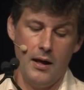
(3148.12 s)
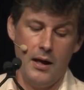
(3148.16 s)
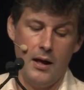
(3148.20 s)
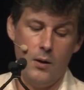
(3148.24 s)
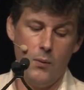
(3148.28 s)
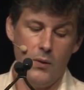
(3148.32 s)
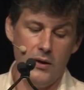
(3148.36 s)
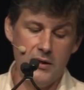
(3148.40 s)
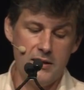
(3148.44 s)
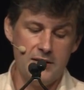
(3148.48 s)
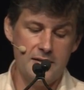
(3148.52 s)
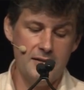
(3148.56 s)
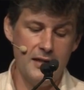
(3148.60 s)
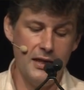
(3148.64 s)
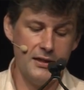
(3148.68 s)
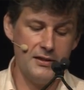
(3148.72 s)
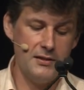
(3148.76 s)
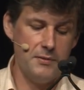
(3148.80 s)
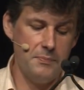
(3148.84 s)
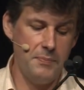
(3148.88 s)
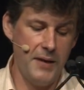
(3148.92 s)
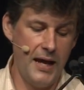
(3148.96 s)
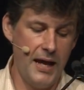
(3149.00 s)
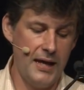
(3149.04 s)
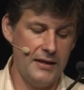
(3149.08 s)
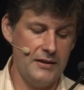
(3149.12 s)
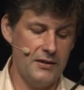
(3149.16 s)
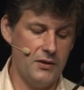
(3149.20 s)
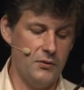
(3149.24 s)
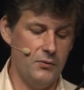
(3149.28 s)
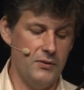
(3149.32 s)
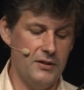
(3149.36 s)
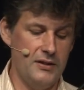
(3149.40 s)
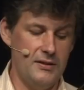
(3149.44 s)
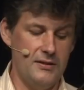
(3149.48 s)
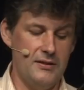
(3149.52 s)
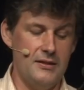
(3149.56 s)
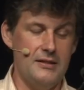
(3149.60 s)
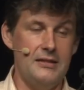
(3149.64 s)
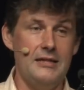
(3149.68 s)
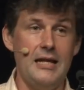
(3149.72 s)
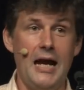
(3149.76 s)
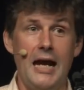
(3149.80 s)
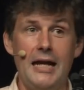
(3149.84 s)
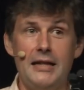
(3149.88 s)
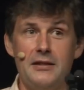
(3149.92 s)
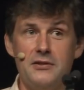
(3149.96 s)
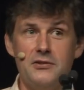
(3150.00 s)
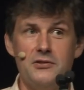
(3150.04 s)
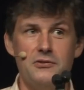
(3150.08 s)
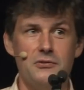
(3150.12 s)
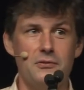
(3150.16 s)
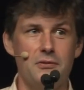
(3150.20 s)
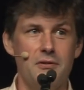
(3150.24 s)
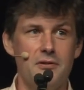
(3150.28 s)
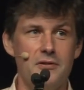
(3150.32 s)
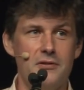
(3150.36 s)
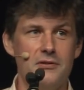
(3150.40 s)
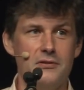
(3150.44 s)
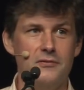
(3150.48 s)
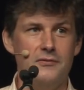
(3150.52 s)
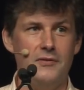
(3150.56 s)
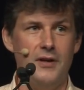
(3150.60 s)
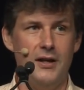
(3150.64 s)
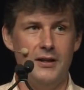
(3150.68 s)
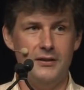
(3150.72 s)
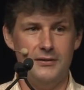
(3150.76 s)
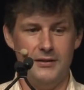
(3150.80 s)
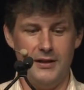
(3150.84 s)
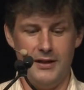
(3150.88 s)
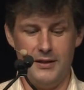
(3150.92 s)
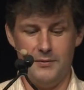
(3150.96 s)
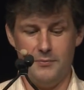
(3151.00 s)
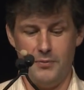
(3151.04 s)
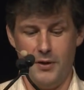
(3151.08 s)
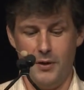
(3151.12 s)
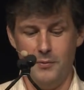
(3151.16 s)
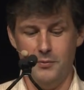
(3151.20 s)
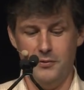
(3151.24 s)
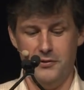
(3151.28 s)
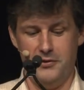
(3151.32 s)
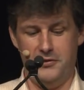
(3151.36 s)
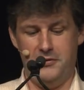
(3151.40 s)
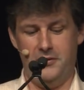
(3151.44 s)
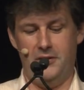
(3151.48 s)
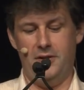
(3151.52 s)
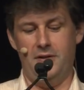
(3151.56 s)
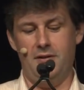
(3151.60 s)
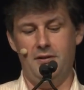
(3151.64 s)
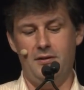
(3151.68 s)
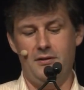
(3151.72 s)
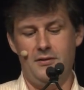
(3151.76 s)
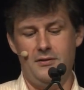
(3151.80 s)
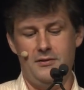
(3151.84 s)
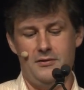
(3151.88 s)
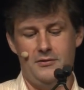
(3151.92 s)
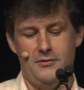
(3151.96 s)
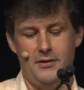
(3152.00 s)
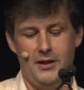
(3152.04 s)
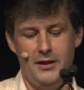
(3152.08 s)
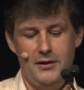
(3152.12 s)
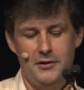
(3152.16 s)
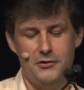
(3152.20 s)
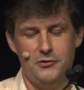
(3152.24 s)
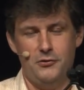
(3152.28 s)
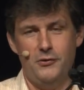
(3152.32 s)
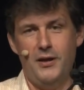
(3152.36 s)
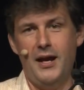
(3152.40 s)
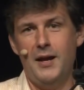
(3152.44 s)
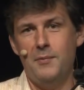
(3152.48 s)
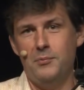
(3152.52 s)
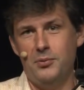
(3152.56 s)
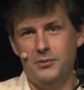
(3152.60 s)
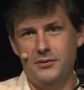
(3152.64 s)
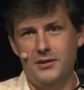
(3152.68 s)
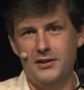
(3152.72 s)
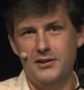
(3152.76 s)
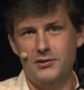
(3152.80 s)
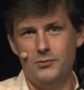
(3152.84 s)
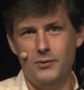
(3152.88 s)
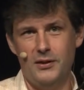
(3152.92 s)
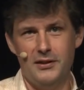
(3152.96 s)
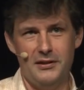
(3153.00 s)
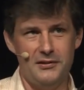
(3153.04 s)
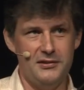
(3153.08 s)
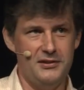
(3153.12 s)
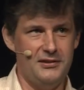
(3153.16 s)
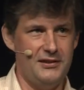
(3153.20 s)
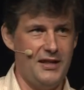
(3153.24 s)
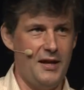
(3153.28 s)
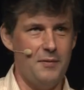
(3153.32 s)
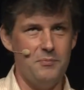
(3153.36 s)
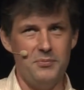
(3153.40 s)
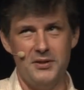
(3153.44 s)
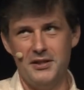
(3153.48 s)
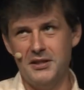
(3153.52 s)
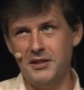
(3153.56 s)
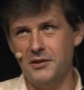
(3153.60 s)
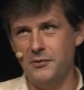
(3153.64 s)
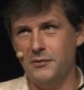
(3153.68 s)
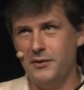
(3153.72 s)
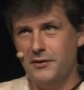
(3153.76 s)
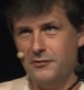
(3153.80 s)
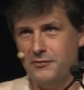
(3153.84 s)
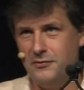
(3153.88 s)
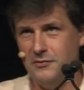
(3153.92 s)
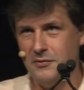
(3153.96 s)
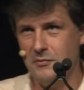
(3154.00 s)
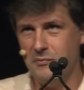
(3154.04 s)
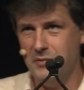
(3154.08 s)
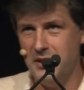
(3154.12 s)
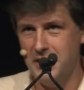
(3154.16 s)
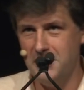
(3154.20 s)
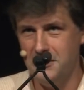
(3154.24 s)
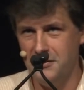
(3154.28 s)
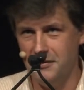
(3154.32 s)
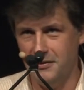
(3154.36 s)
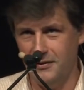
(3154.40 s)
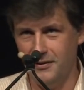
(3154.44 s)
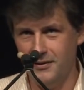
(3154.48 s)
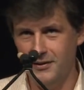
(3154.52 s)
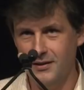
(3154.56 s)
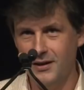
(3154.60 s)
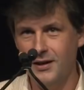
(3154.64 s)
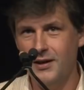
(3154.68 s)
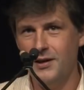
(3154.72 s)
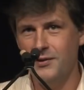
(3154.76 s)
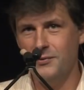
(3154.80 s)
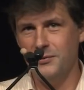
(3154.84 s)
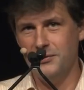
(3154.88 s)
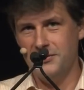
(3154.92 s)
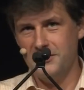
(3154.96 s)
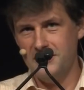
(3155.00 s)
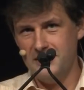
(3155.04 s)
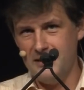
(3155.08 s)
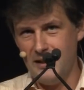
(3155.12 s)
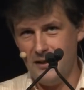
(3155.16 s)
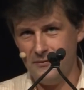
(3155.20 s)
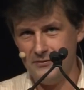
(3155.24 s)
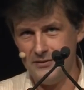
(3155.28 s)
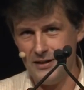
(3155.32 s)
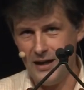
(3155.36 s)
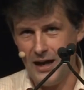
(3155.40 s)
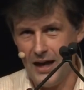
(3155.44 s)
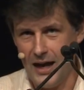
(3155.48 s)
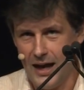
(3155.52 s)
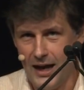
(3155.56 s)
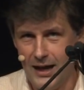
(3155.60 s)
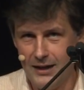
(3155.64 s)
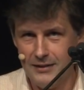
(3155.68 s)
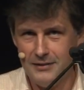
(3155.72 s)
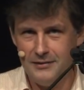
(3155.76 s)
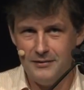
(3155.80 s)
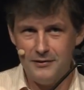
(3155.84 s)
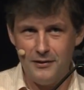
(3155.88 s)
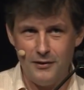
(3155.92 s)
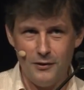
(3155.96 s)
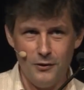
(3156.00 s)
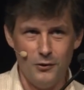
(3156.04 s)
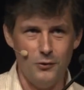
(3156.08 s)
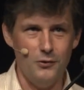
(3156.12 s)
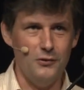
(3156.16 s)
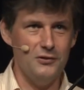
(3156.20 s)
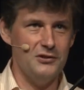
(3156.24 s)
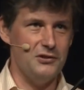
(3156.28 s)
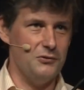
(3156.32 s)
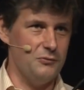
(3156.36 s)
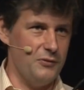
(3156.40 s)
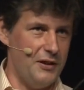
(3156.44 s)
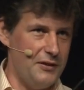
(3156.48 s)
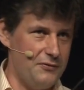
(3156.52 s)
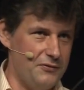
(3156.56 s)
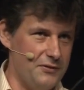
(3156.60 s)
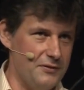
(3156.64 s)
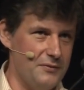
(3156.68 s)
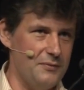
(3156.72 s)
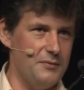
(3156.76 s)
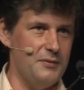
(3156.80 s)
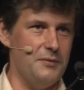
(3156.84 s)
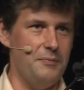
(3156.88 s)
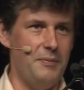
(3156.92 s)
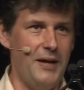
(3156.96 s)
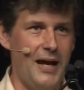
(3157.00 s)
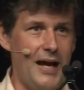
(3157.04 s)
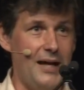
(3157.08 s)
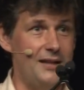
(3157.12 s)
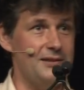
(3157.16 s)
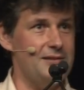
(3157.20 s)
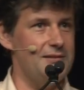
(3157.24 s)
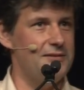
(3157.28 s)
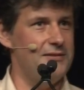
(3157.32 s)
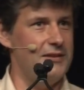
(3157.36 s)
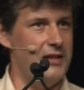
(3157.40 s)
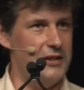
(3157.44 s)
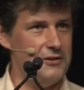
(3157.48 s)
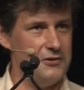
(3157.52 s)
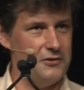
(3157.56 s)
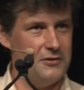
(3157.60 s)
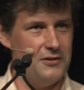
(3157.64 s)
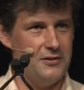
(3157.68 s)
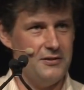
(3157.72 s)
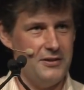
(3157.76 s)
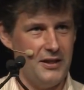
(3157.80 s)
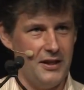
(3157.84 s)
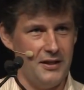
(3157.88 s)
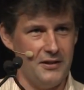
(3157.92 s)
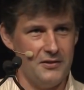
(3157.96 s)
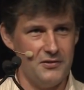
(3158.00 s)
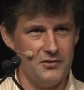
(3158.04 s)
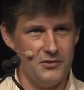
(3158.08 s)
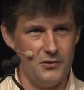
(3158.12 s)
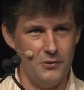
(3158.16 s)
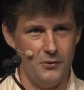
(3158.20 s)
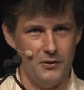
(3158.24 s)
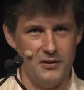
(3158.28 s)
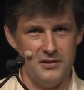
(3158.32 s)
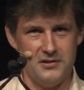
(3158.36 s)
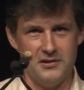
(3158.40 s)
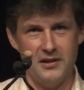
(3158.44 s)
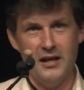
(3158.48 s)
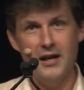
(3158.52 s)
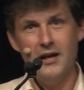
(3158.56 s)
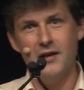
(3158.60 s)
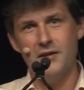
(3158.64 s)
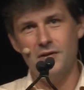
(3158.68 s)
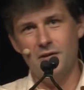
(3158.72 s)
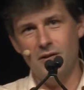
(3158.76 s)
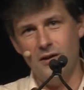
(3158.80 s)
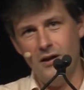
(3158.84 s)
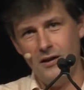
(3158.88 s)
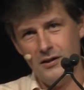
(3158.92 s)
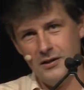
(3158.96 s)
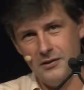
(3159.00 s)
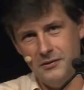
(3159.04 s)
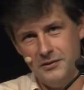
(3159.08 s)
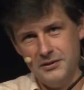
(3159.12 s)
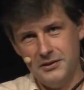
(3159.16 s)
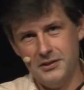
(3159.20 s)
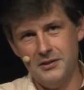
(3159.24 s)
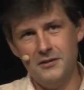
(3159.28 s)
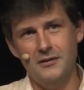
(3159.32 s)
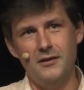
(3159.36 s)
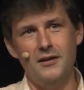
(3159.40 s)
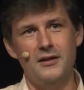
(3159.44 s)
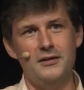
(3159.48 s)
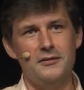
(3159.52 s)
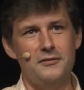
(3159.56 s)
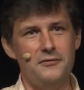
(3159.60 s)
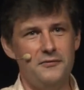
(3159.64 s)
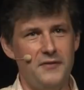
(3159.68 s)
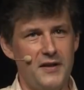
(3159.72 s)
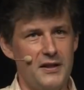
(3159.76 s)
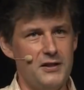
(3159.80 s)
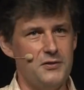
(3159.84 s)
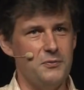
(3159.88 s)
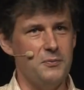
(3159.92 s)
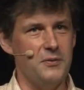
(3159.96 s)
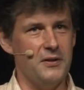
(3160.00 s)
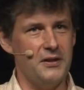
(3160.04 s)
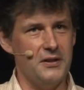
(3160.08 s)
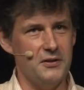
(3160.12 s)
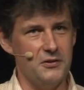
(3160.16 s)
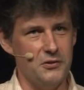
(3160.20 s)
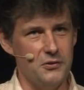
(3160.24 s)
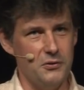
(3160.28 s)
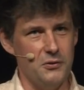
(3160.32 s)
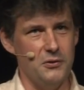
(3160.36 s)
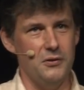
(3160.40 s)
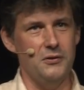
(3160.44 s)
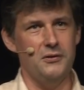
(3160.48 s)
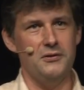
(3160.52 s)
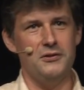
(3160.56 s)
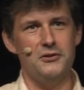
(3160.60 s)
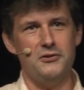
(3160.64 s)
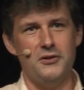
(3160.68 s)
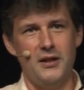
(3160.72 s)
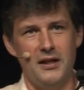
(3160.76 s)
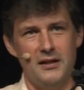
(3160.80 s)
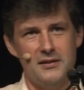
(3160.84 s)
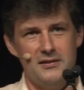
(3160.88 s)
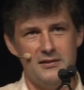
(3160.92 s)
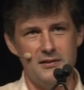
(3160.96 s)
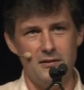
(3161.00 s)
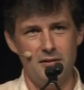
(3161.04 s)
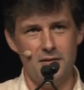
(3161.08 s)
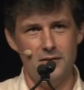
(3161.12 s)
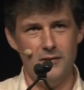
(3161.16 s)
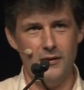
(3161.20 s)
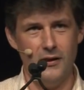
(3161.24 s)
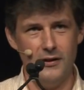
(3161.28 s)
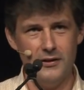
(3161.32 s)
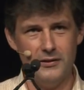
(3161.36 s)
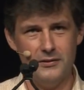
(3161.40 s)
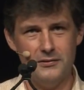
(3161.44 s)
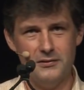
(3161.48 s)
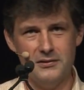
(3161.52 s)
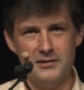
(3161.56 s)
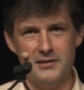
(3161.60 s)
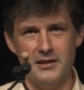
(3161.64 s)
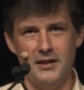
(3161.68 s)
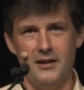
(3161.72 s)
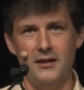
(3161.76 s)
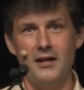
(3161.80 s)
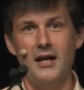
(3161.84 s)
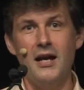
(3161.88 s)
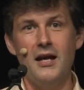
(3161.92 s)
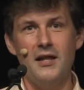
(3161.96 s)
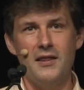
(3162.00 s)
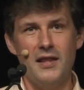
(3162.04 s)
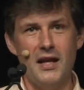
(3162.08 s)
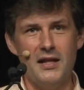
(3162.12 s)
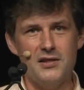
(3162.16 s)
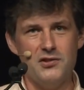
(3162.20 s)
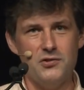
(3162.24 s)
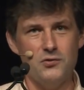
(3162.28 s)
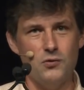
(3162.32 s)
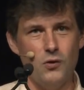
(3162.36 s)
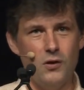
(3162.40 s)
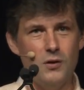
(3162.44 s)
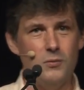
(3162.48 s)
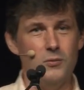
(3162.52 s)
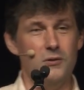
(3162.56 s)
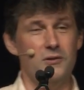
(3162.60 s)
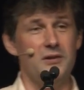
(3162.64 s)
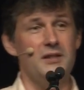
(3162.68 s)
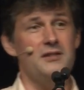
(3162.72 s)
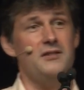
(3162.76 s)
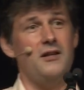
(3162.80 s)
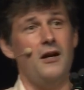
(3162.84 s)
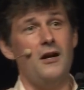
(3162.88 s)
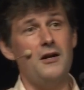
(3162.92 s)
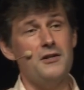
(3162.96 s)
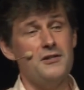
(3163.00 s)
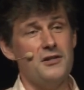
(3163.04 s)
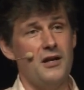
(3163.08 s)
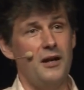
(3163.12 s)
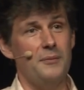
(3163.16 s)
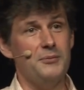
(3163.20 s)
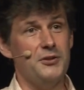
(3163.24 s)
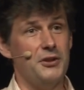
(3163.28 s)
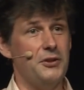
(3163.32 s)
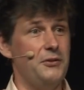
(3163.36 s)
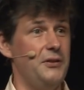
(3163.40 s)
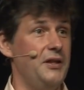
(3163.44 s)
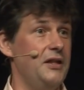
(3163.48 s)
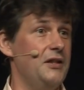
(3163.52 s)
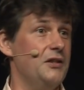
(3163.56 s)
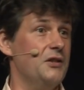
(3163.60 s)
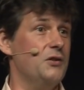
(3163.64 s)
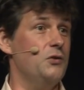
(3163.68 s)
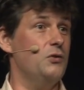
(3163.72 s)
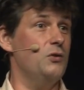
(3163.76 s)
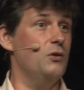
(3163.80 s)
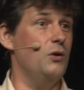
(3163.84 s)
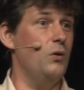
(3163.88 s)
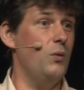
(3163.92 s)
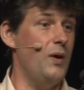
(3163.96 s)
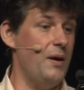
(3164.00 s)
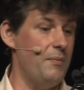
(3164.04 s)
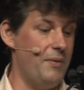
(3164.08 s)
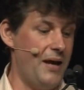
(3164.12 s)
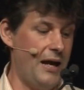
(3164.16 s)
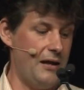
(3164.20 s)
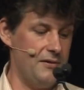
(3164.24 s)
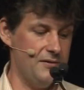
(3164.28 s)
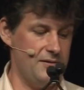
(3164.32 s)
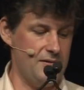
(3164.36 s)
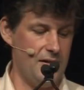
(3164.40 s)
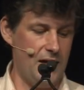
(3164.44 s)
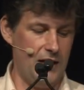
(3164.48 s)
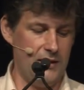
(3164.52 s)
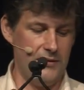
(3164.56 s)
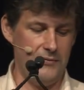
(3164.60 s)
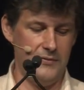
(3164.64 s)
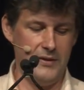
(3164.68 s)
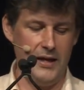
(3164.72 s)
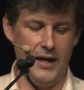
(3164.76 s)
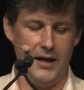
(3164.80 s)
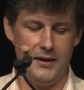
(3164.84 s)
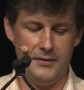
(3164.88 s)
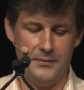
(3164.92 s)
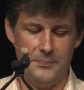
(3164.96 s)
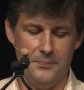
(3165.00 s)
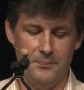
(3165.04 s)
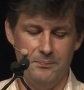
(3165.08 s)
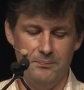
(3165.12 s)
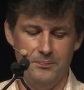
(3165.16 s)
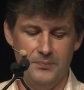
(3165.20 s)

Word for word: I want us not to panic when the dinosaurs of online publishing try to trample us while they're stampeding away from the meteor. We just have to hide in our holes and wait for them to pass and nature to take its course. They're all going to go onto Facebook and Google and try to sell their articles there. That's normal. It's our job to create a cool web outside of that.